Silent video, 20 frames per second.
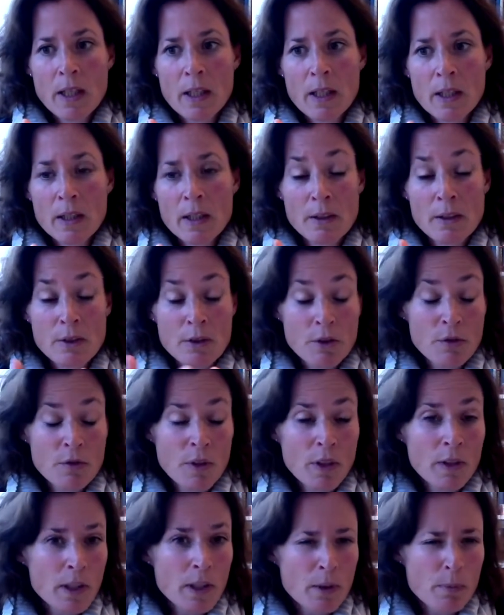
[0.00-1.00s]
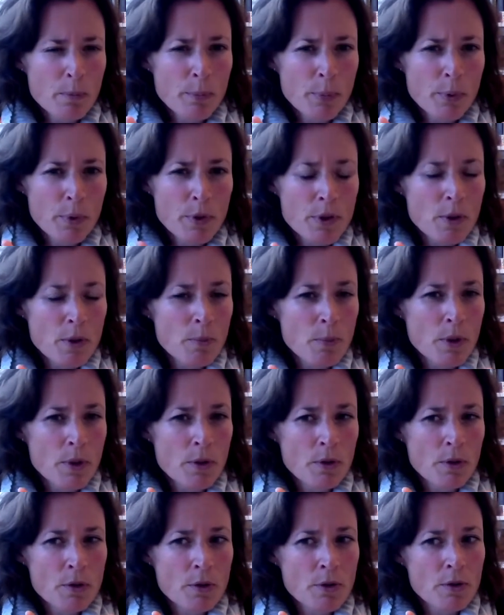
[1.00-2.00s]
This is very important
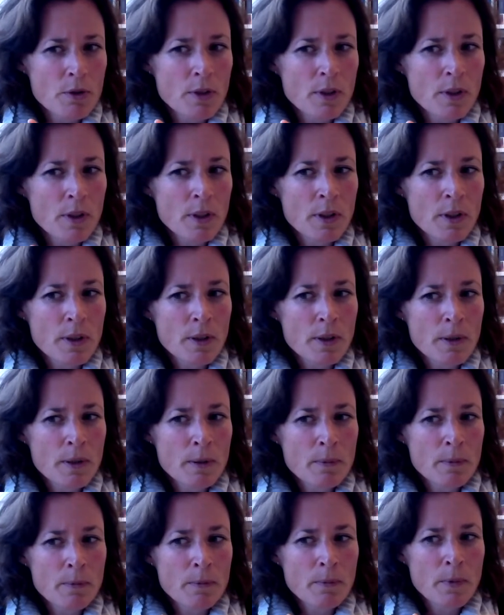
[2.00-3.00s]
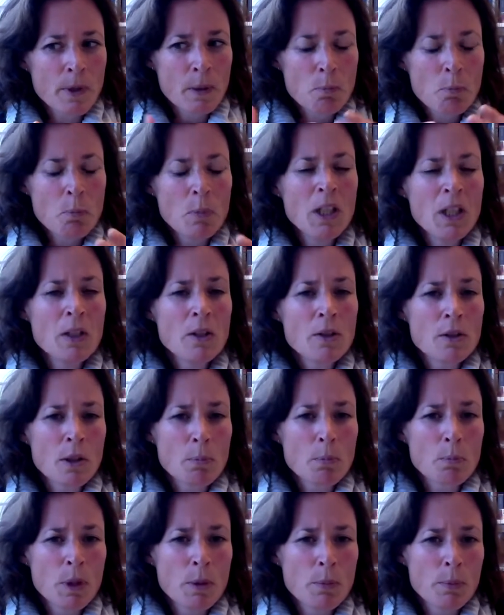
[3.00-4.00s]
because that means
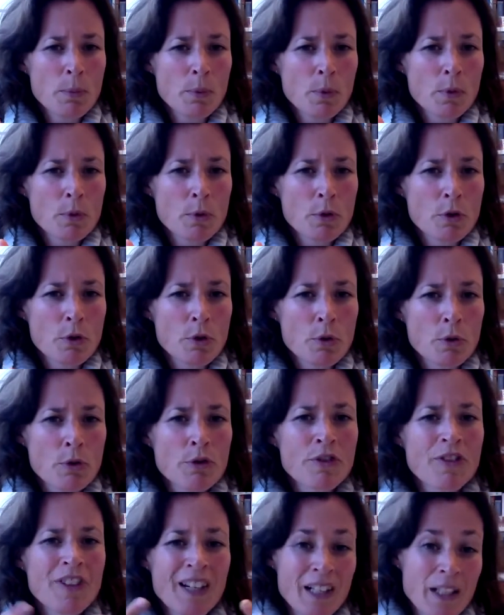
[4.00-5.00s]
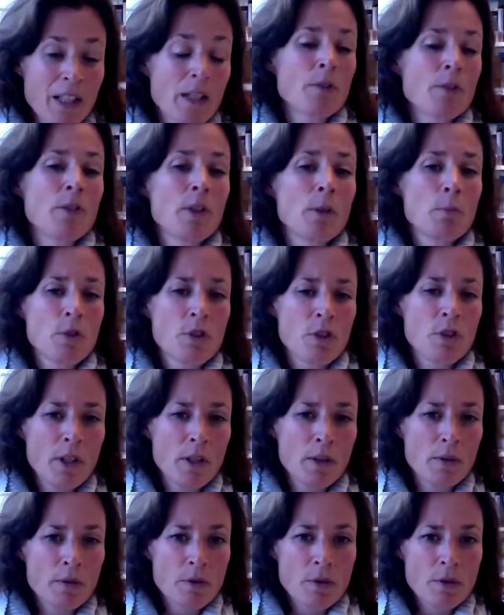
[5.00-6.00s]
that people should find out
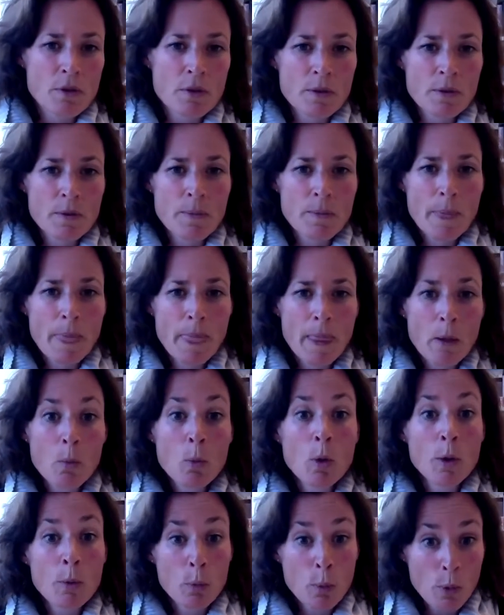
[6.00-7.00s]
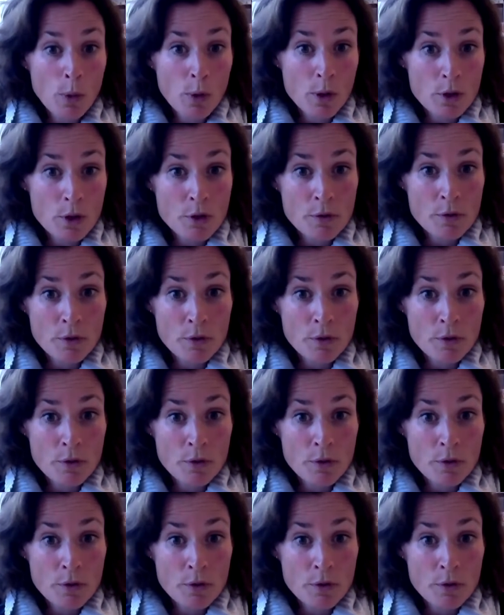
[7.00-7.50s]
themselves what works for